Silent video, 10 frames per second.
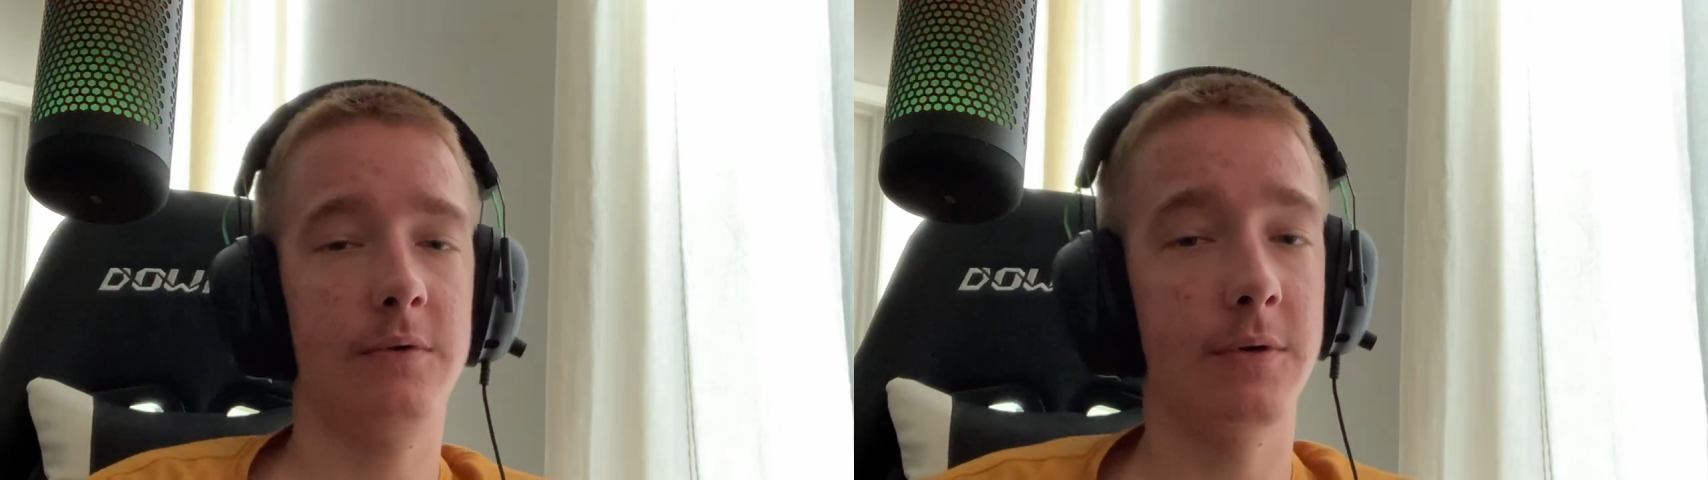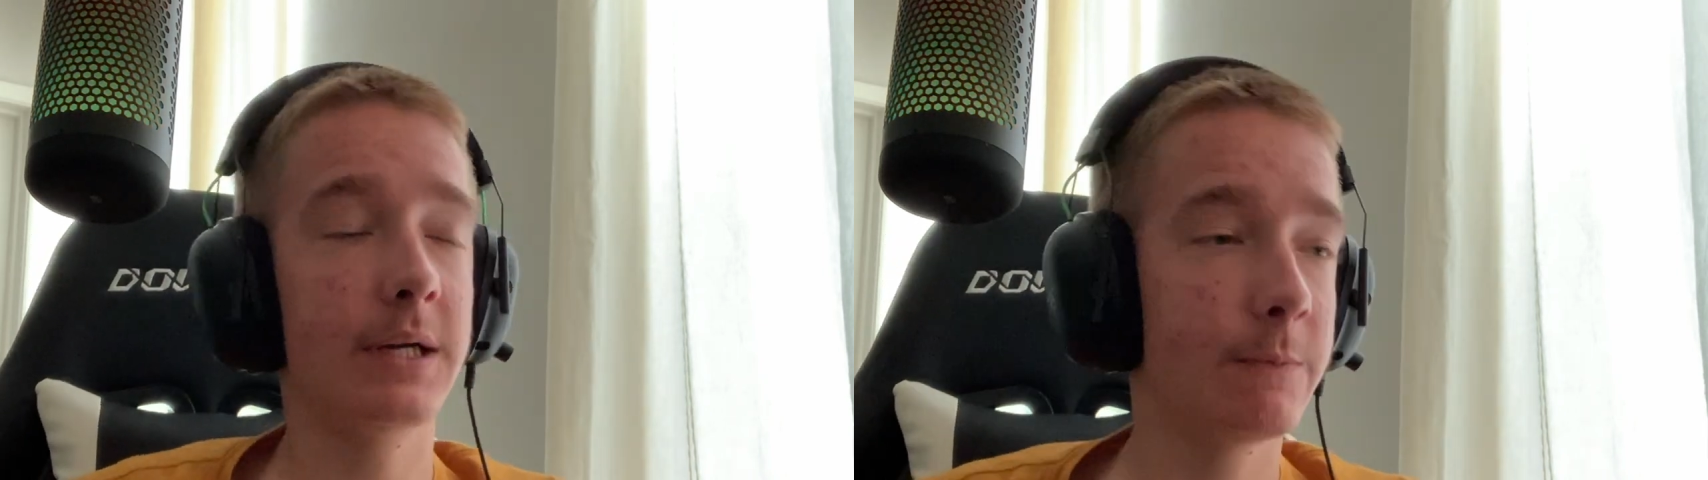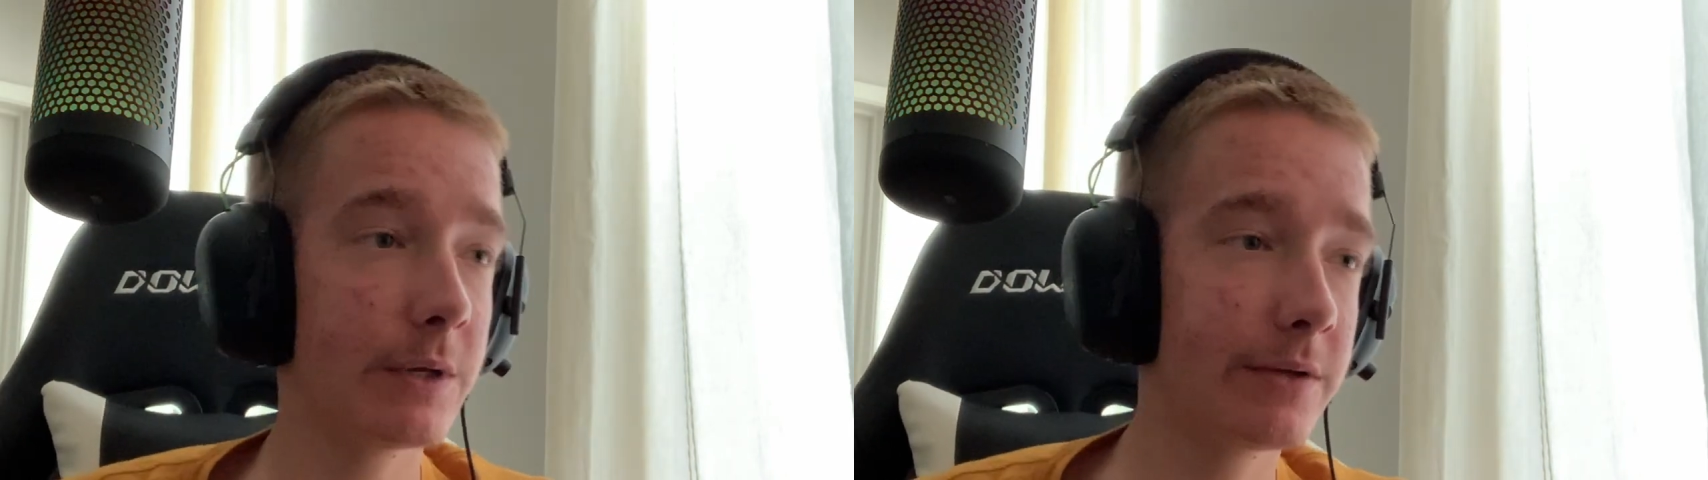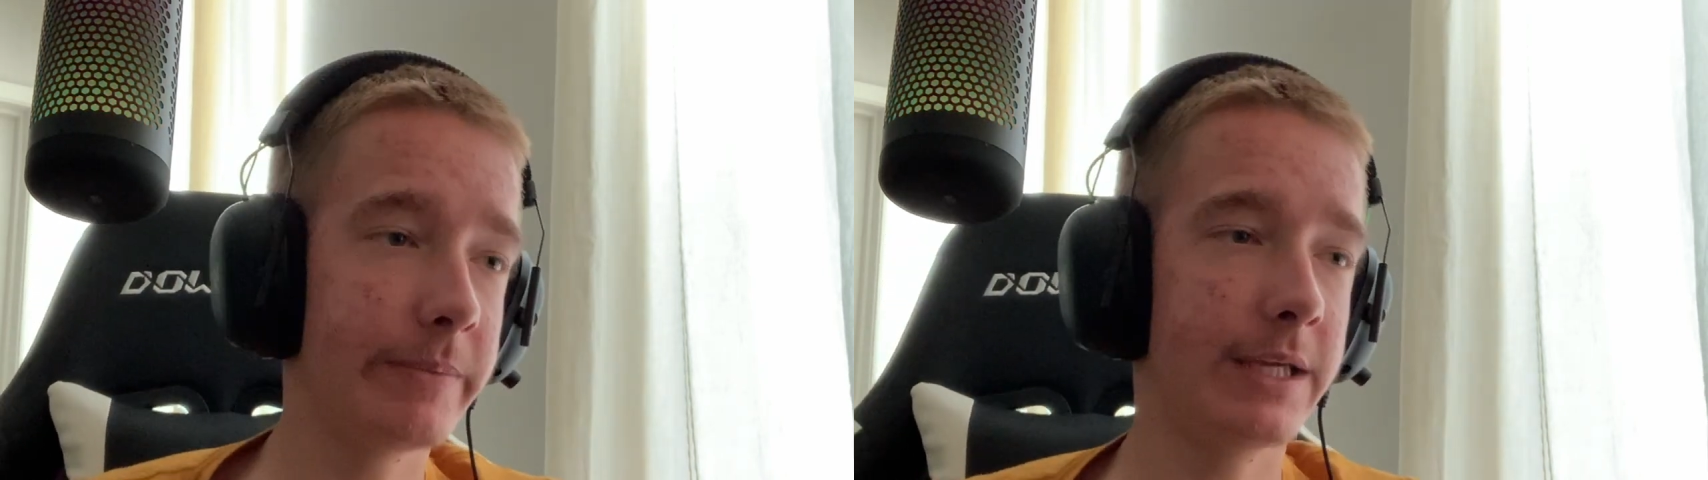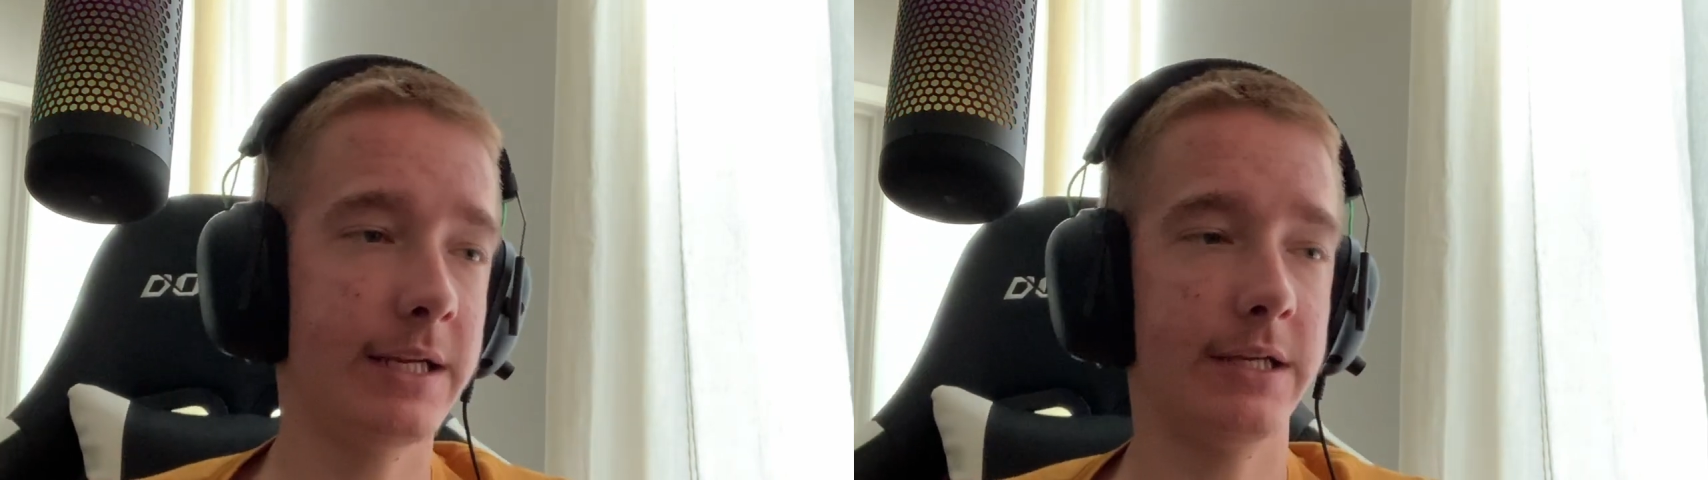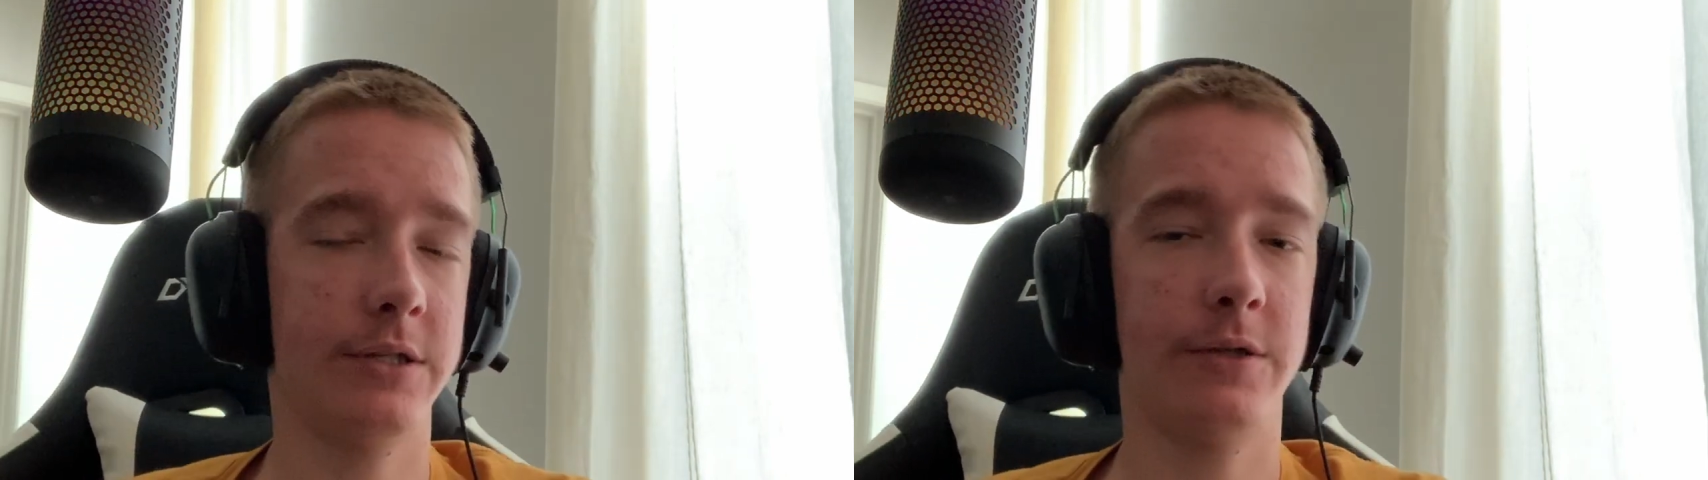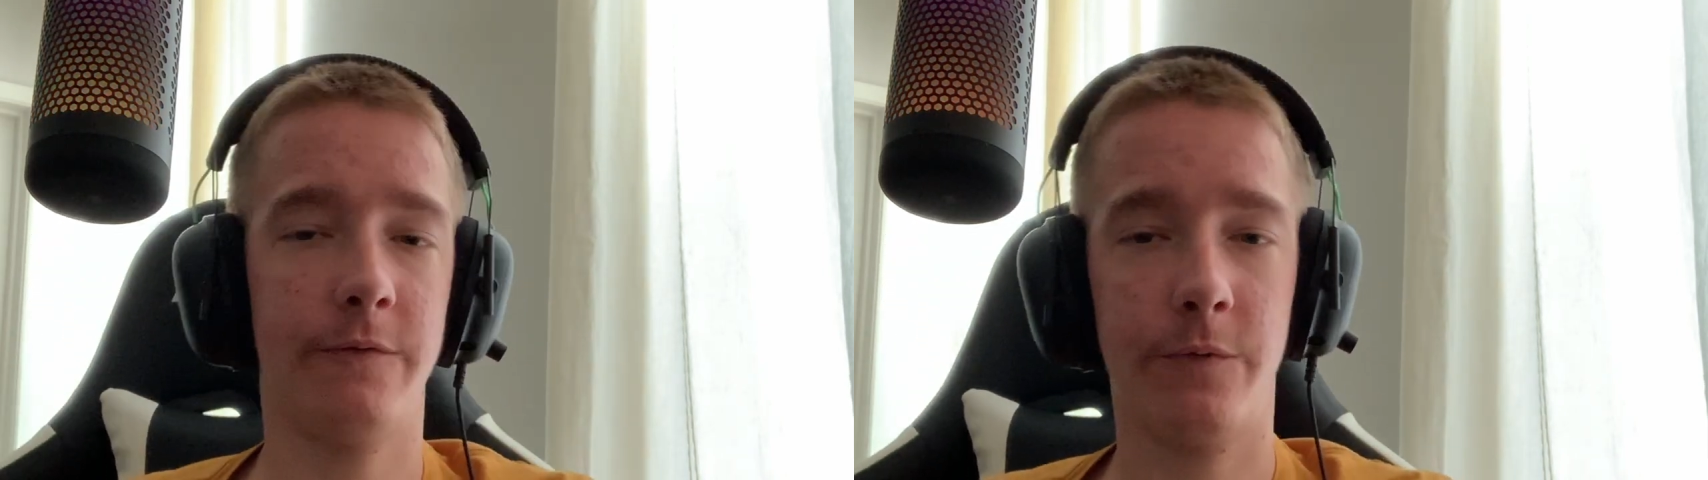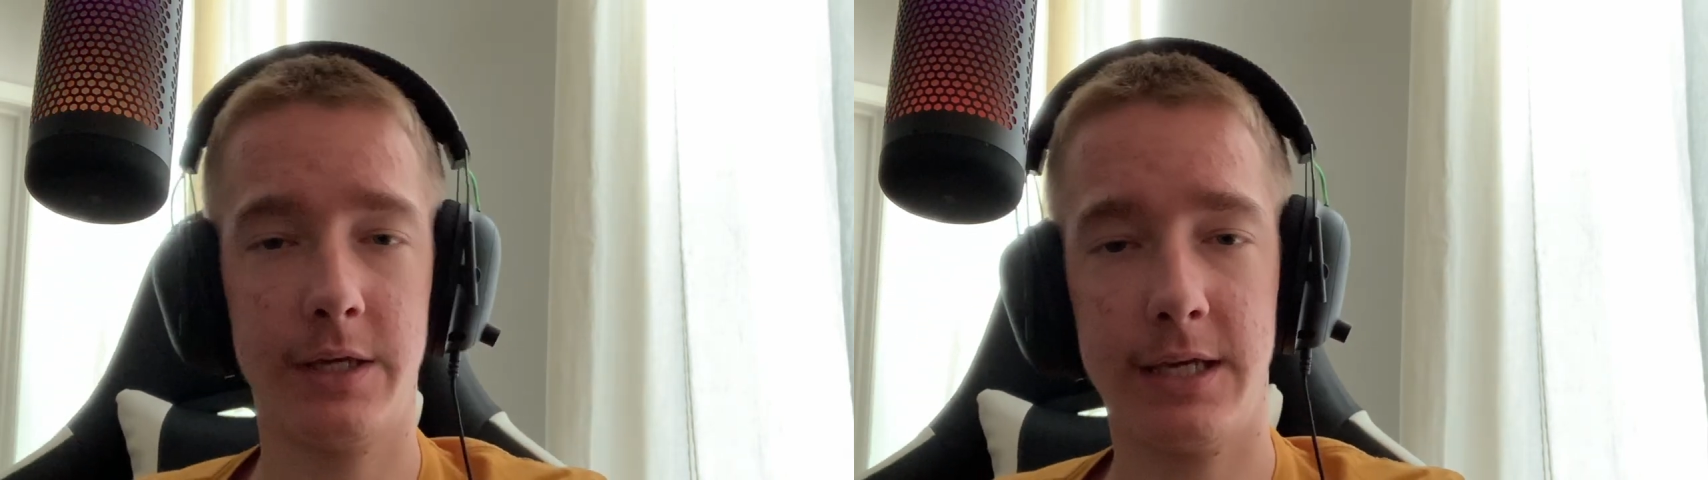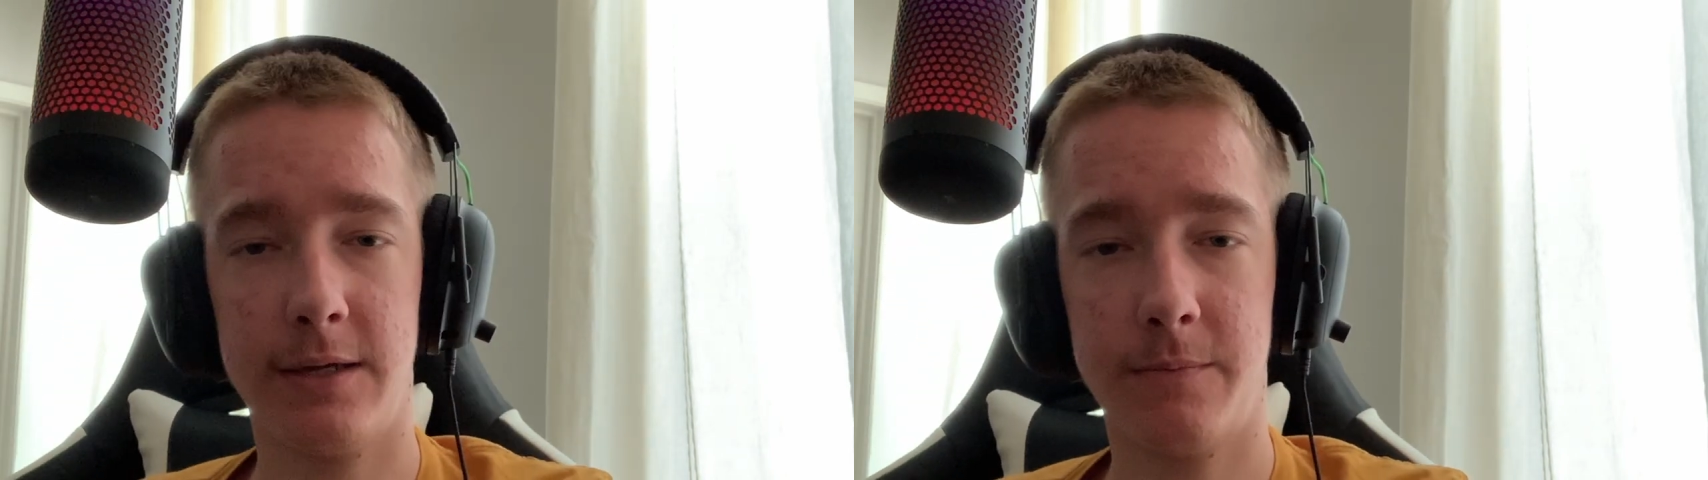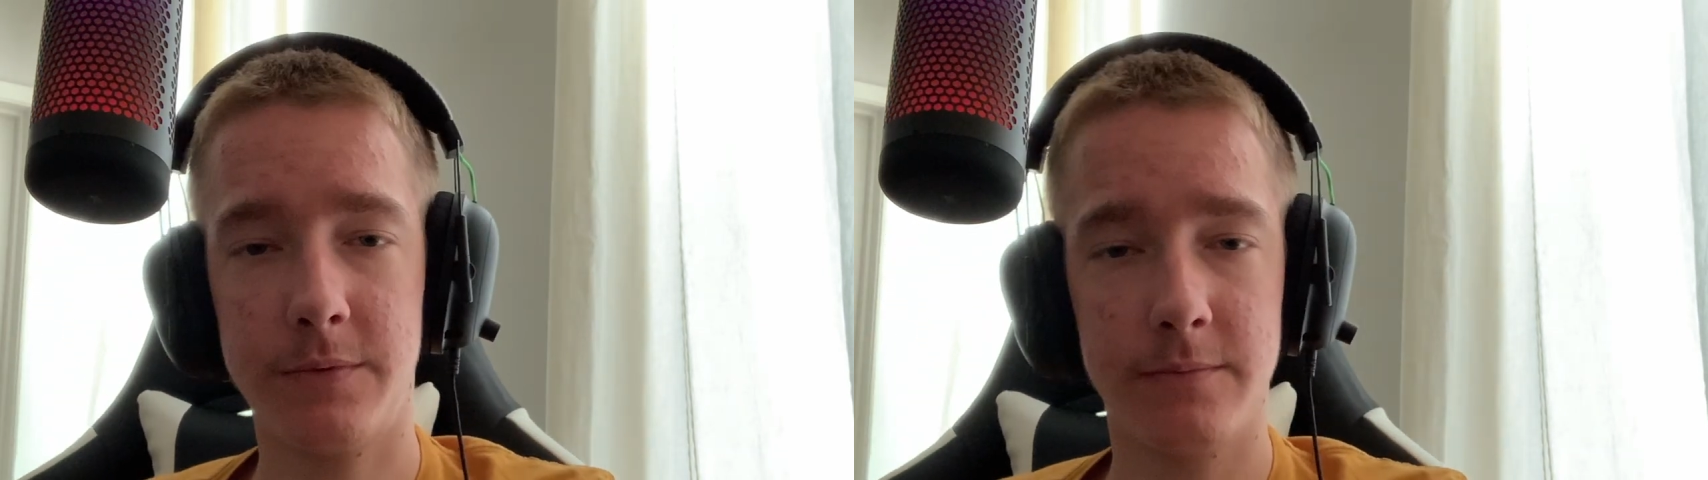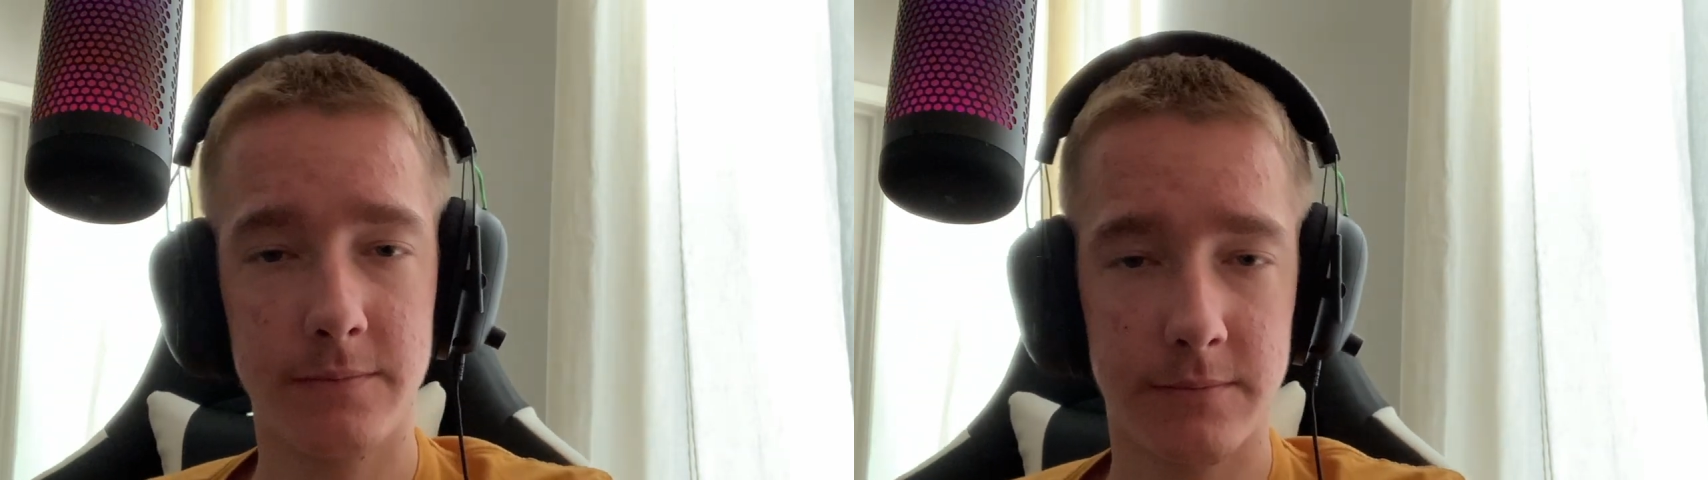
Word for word: or it will be an issue if we keep,